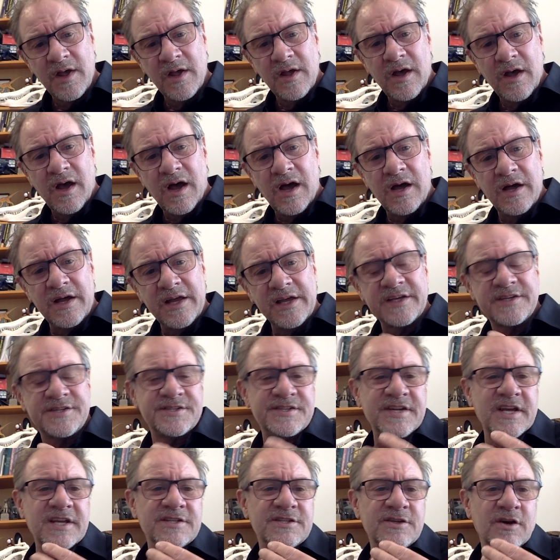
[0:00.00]
uh, it
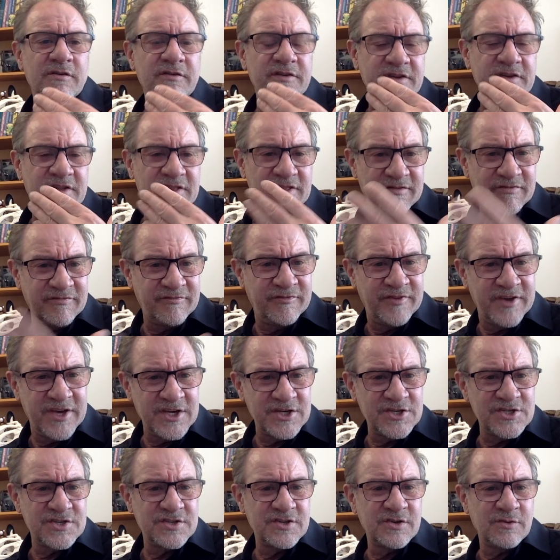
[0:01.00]
extends over to the
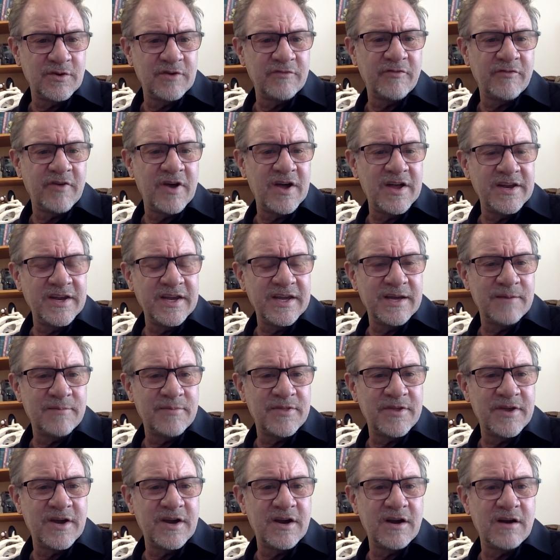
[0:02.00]
fish that we're finding up
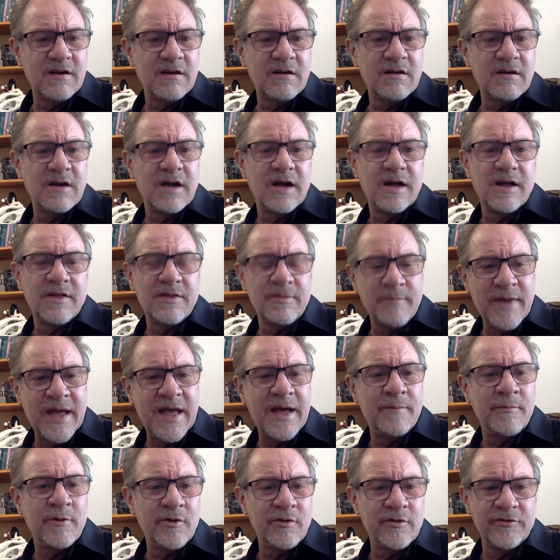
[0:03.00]
there, uh, the
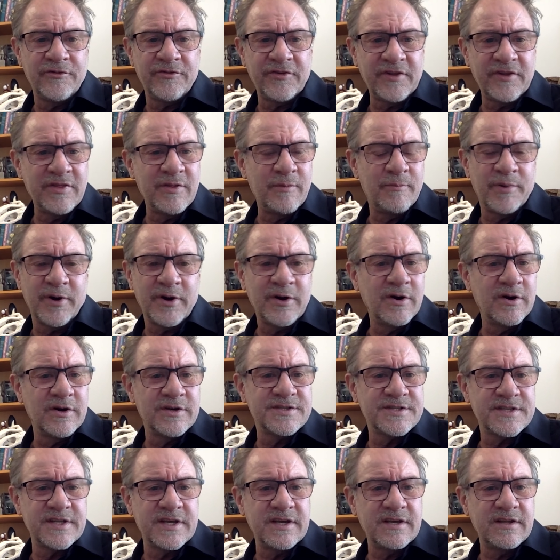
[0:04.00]
mammals and the
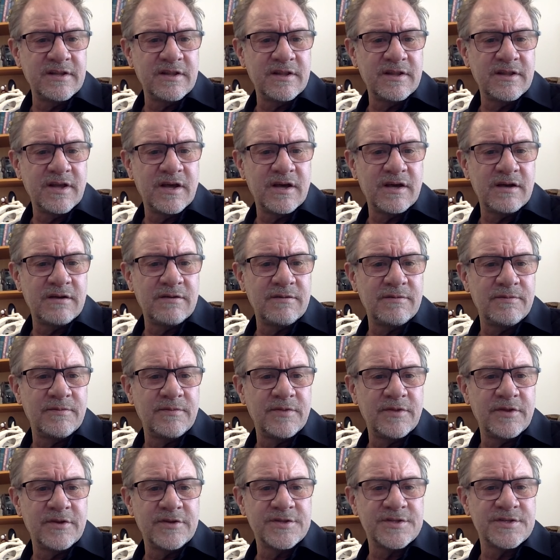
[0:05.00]
birds. They uh,
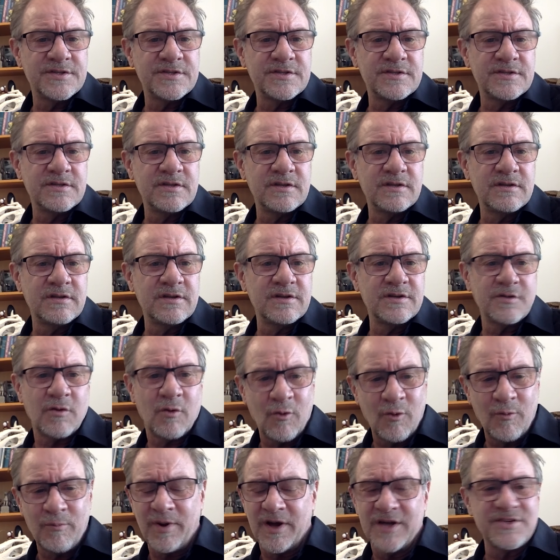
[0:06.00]
there's there's a
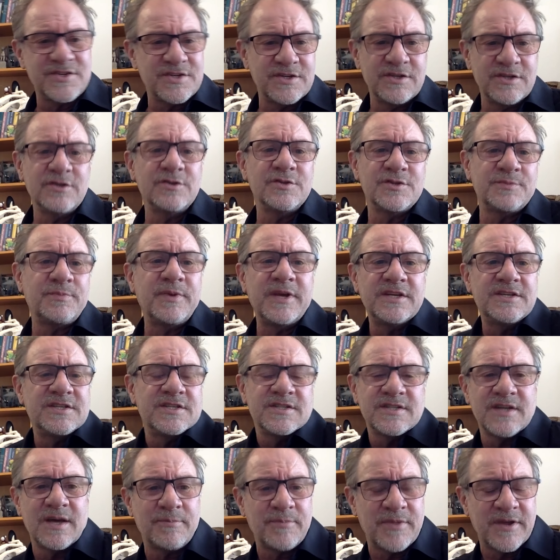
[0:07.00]
whole bunch of new
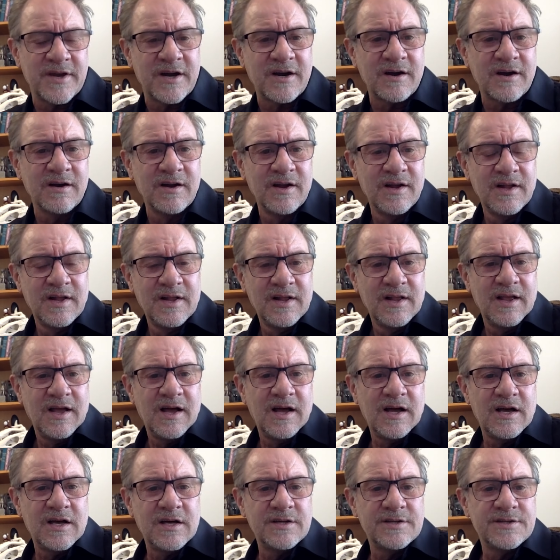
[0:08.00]
species up there.
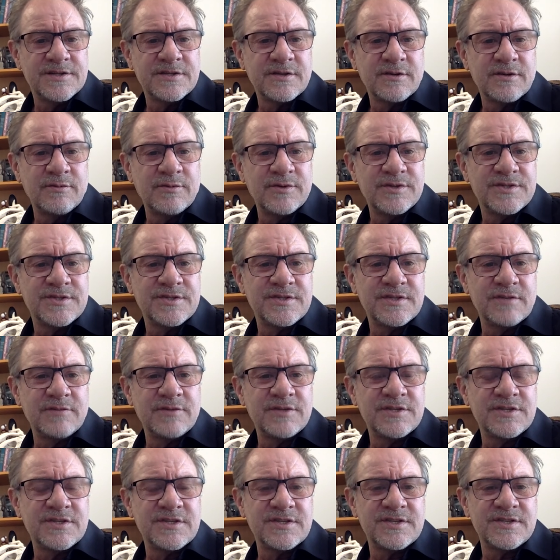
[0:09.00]
Uh, so it was it
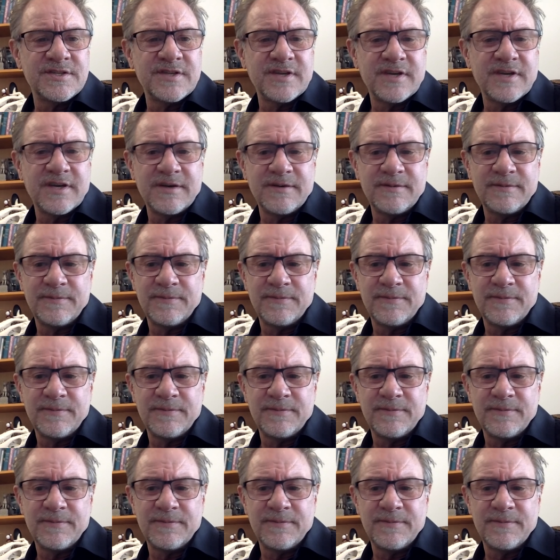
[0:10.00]
was just uh,